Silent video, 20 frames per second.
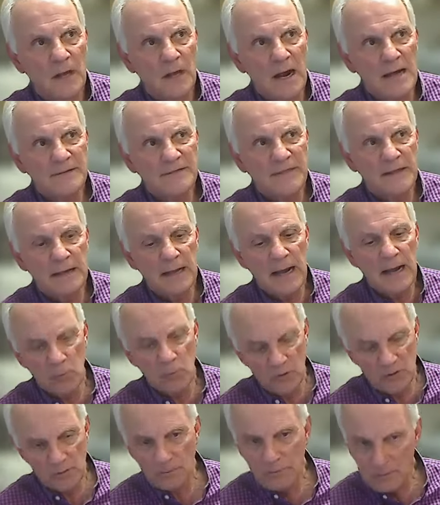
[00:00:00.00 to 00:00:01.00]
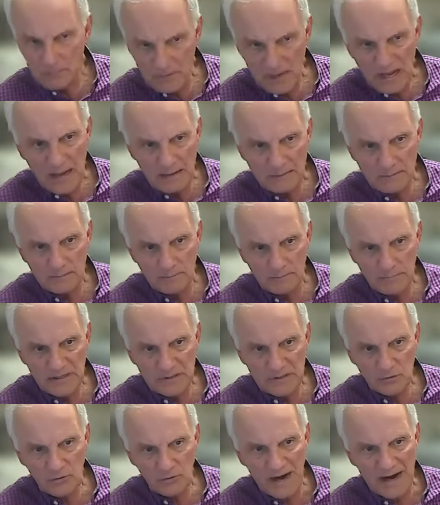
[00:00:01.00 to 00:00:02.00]
I think I would
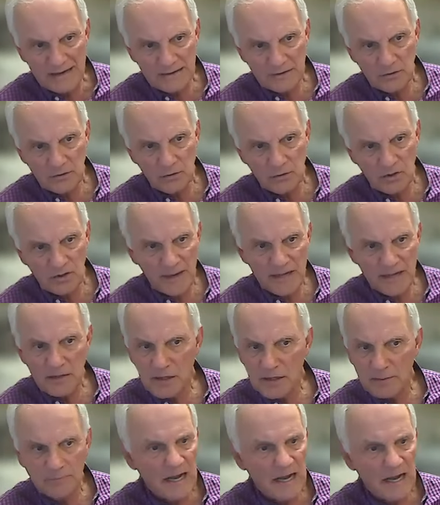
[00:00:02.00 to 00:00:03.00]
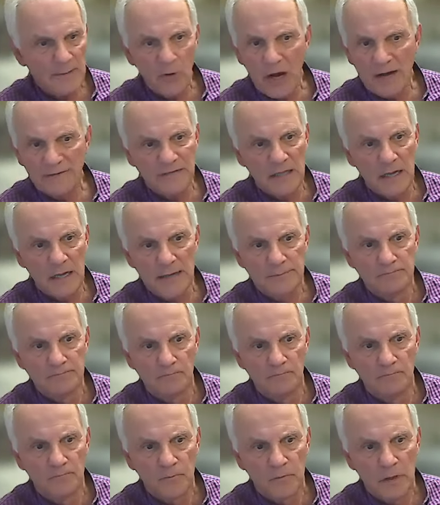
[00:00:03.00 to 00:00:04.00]
be trying to spend some time offline.
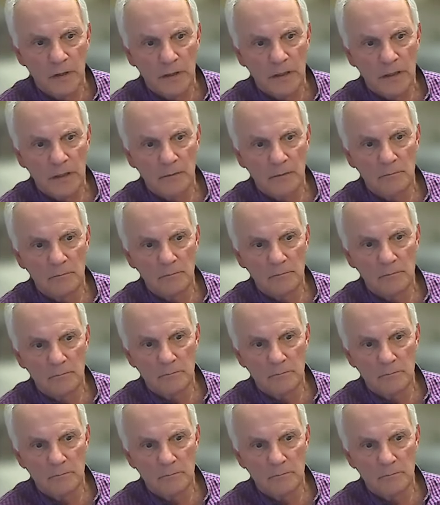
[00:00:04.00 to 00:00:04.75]
Um,